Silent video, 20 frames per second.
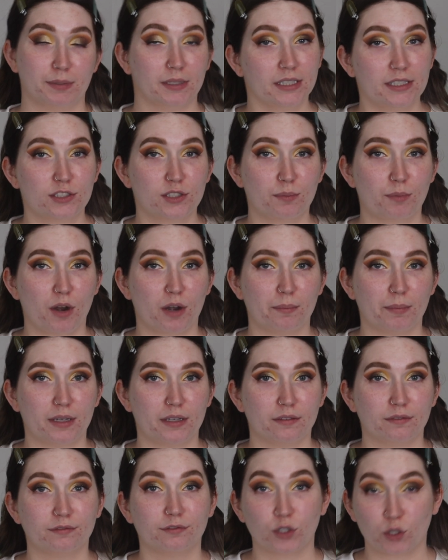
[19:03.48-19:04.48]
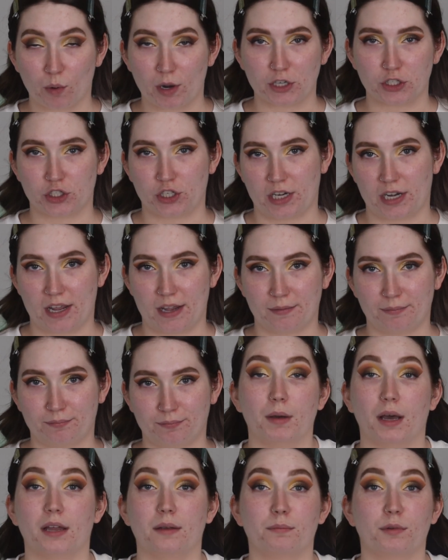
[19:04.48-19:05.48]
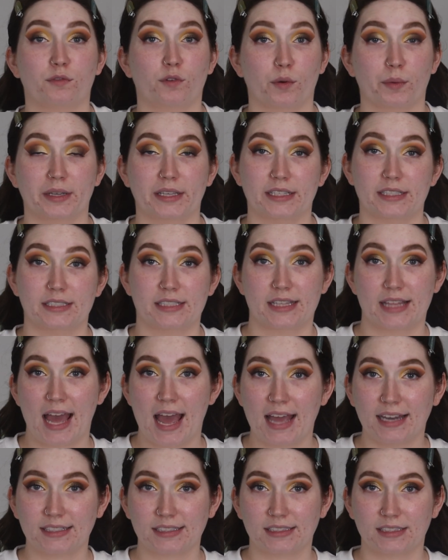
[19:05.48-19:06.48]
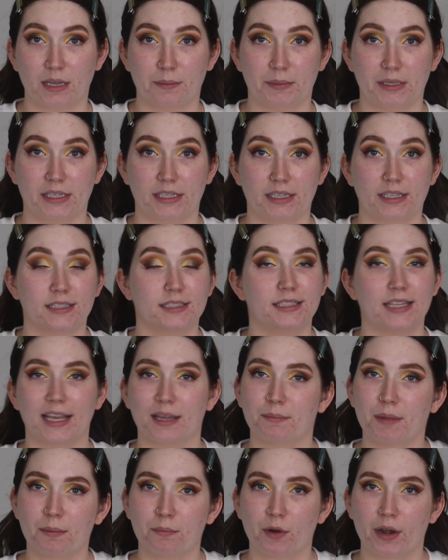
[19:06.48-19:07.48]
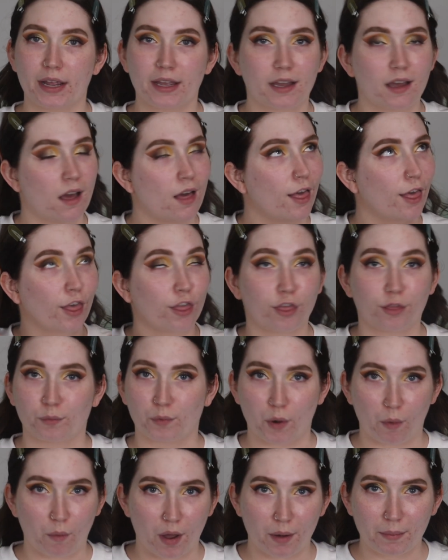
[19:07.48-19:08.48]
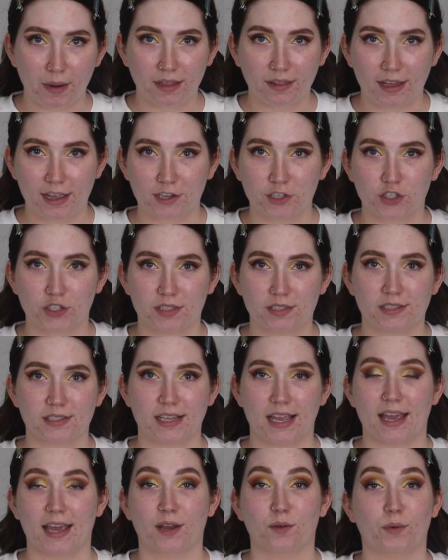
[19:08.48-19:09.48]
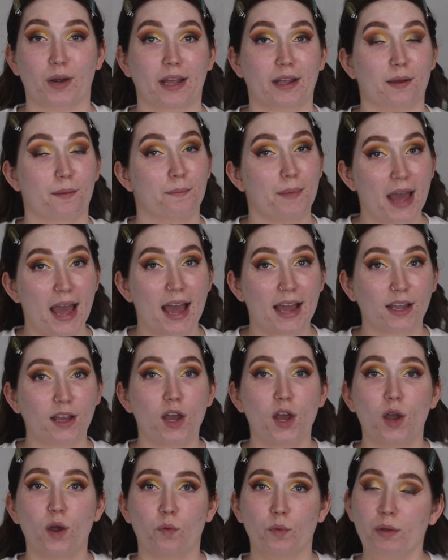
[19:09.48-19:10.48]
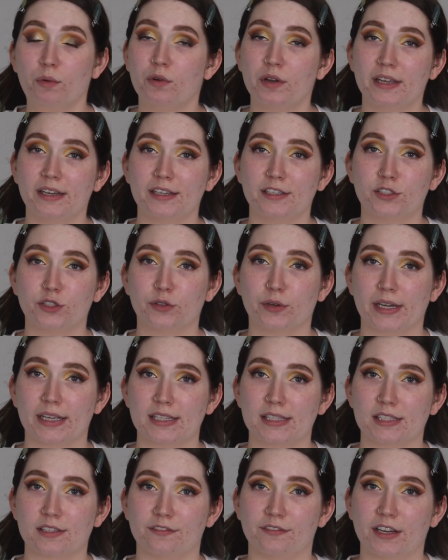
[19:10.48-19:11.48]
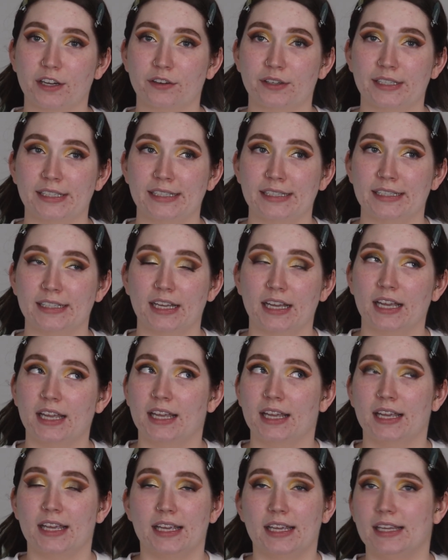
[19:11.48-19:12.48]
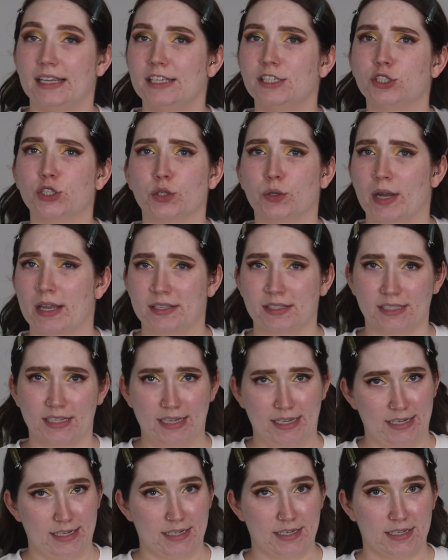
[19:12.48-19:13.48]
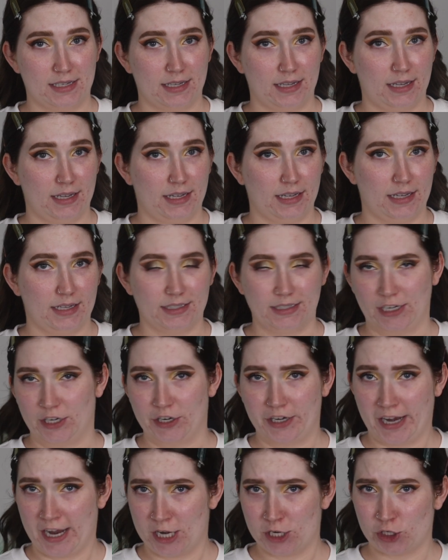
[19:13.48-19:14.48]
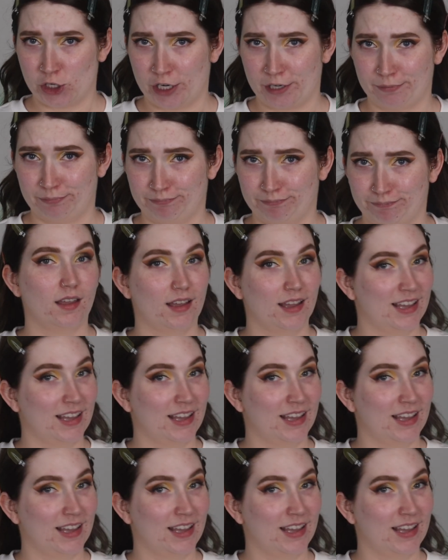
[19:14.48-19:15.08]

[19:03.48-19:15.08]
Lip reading: Police Department for questioning. But before we get into that, let me take my break, throw on my lashes, and when I come back, we will get into Grant's very interesting interrogation.